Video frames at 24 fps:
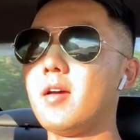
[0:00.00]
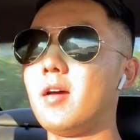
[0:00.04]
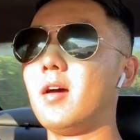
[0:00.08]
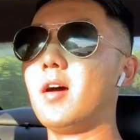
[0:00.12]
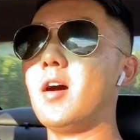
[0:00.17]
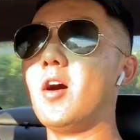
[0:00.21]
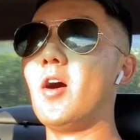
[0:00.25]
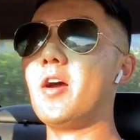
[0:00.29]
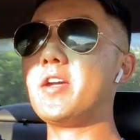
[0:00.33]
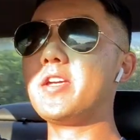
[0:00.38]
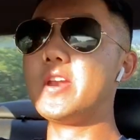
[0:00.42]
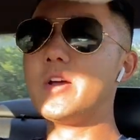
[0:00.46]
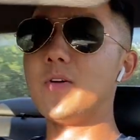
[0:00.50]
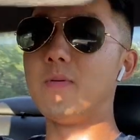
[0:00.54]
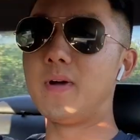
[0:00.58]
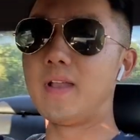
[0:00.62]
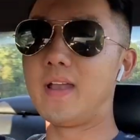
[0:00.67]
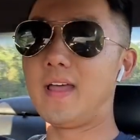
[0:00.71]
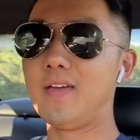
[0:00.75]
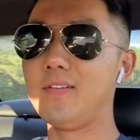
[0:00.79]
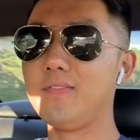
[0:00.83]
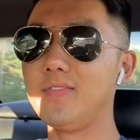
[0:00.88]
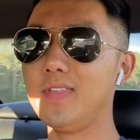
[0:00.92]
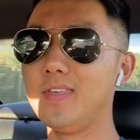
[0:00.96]
Oh, you know what,
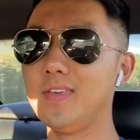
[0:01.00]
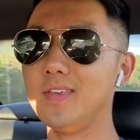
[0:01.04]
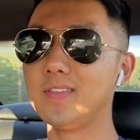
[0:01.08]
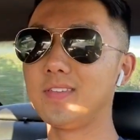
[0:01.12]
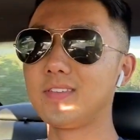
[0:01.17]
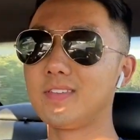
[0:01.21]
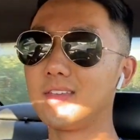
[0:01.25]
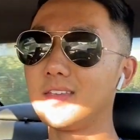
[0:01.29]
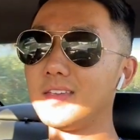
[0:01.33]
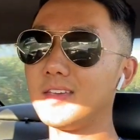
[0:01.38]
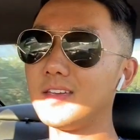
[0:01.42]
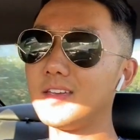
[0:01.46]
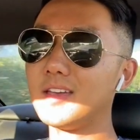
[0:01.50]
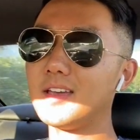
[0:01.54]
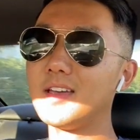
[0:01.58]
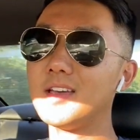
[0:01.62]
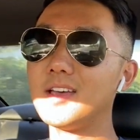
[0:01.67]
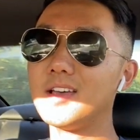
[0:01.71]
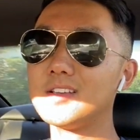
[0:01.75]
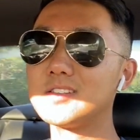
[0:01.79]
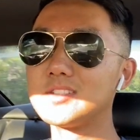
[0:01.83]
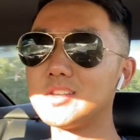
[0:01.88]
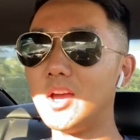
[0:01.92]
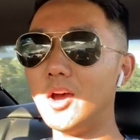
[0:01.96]
I have
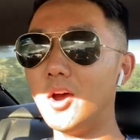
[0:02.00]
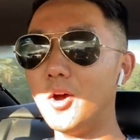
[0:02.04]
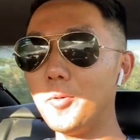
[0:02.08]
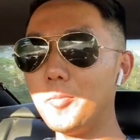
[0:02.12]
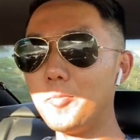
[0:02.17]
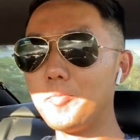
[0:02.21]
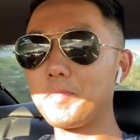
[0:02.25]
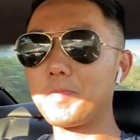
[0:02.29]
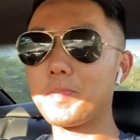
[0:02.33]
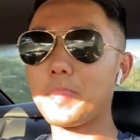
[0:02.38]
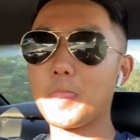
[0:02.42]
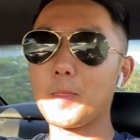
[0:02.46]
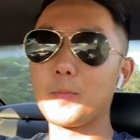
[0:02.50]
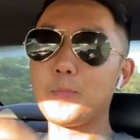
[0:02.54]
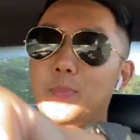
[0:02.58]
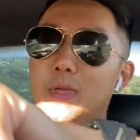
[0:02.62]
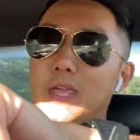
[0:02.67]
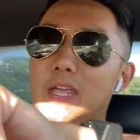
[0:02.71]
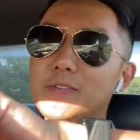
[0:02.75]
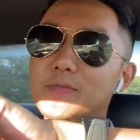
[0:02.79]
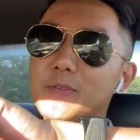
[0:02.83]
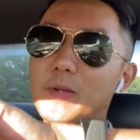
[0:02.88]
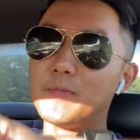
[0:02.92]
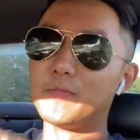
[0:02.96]
this. So,
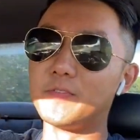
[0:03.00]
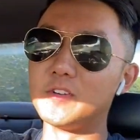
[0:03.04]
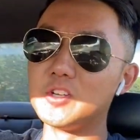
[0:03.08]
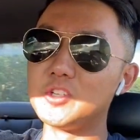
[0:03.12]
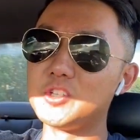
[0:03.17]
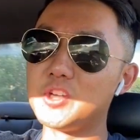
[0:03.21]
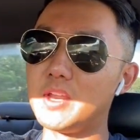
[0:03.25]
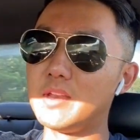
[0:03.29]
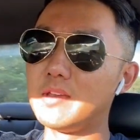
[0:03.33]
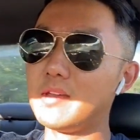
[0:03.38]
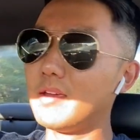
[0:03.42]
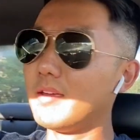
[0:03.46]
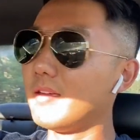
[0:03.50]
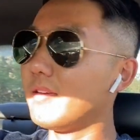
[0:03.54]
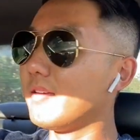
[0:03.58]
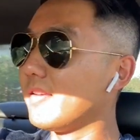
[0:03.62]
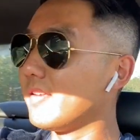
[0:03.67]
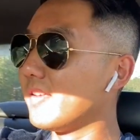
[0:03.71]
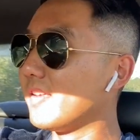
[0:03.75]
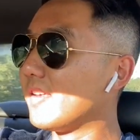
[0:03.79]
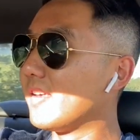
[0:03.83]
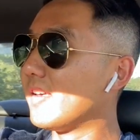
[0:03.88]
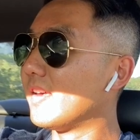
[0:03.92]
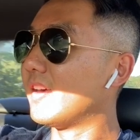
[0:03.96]
being from Virginia,
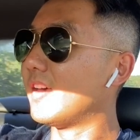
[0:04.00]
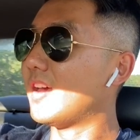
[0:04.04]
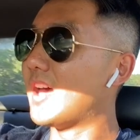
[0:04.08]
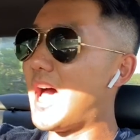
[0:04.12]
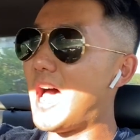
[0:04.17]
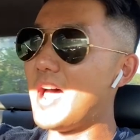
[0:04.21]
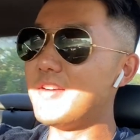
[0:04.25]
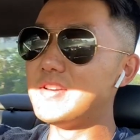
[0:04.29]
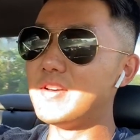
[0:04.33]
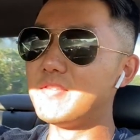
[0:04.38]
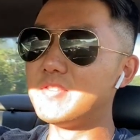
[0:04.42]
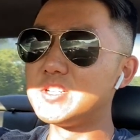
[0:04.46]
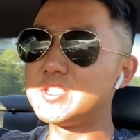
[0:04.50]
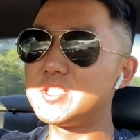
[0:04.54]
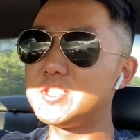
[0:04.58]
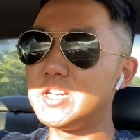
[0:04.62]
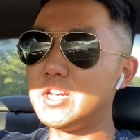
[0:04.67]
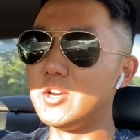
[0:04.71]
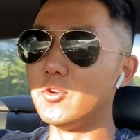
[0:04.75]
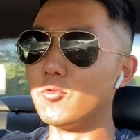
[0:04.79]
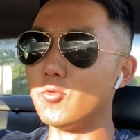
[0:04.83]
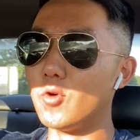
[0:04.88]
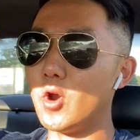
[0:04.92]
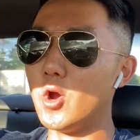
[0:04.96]
I've never
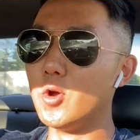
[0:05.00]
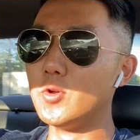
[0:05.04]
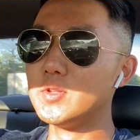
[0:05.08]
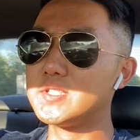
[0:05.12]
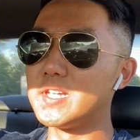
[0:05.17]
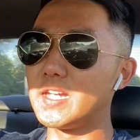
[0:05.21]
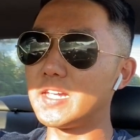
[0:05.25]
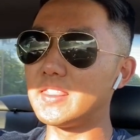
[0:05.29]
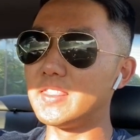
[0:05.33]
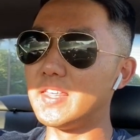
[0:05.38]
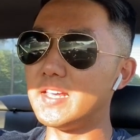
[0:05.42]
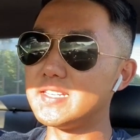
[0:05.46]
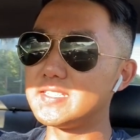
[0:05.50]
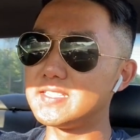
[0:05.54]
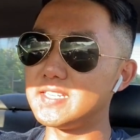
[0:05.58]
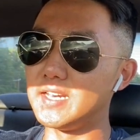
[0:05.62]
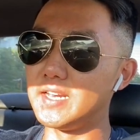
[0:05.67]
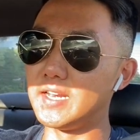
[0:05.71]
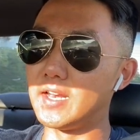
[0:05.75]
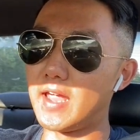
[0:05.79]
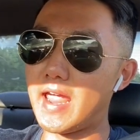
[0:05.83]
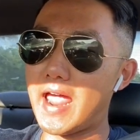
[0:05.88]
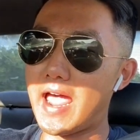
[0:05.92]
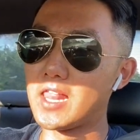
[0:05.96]
seen roads like this
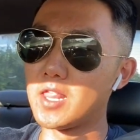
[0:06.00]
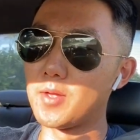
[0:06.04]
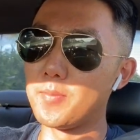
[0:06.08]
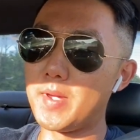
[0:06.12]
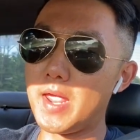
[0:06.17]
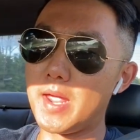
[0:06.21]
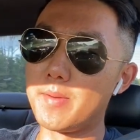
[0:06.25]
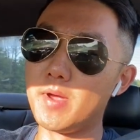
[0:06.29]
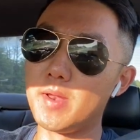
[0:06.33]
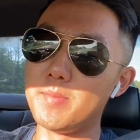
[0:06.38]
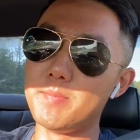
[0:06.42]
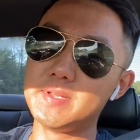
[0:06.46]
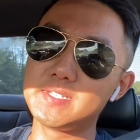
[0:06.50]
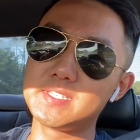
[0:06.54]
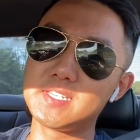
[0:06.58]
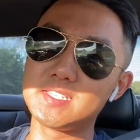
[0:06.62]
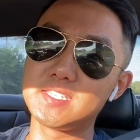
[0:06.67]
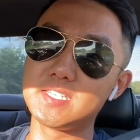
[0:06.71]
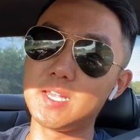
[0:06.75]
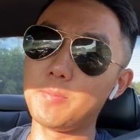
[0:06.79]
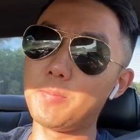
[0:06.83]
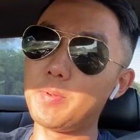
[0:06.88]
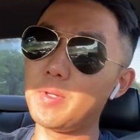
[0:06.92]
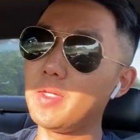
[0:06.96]
in Alabama and
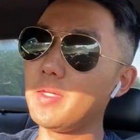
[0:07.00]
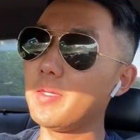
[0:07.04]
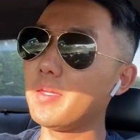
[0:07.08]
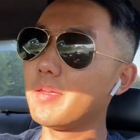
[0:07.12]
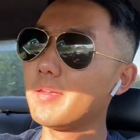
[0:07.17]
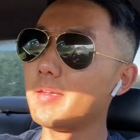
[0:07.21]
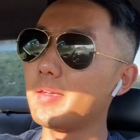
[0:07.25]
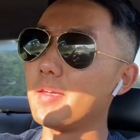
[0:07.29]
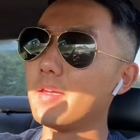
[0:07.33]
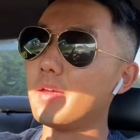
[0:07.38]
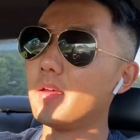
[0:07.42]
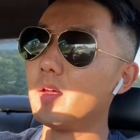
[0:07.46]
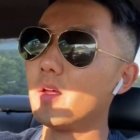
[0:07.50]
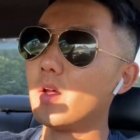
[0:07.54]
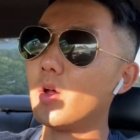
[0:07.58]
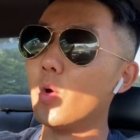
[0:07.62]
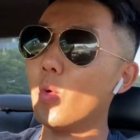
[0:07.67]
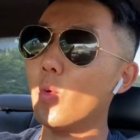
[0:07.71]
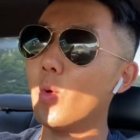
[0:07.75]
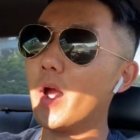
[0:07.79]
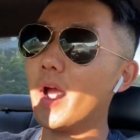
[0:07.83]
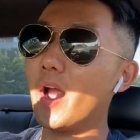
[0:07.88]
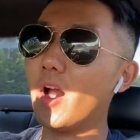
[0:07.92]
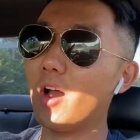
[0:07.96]
Mississippi
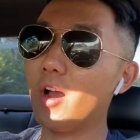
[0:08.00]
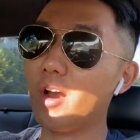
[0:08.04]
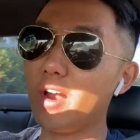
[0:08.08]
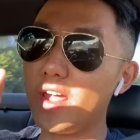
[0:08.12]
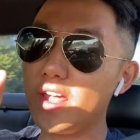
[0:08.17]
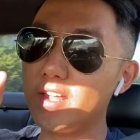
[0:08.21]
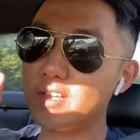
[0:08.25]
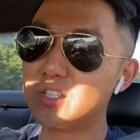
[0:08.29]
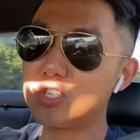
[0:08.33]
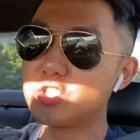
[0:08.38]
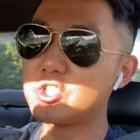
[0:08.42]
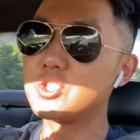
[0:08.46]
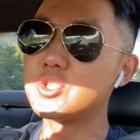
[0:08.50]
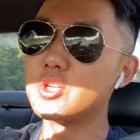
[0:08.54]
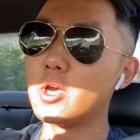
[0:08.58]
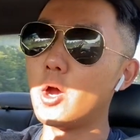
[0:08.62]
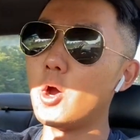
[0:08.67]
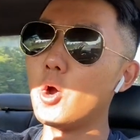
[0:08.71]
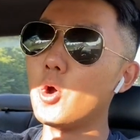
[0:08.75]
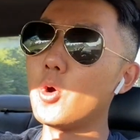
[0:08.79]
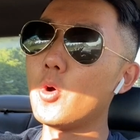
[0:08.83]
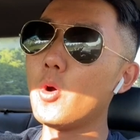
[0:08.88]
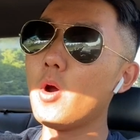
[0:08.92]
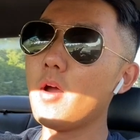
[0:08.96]
where it's
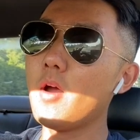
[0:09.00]
so